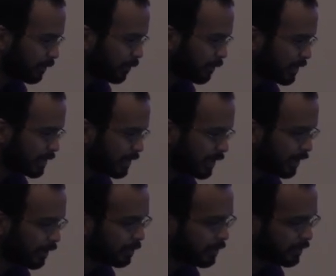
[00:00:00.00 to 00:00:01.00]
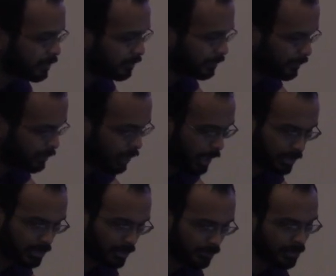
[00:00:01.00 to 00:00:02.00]
But basically, get numbers
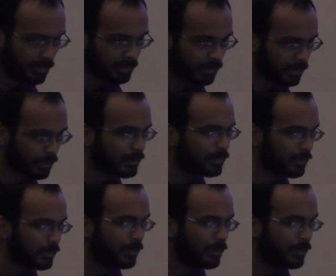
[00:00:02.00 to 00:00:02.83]
checks if it exists.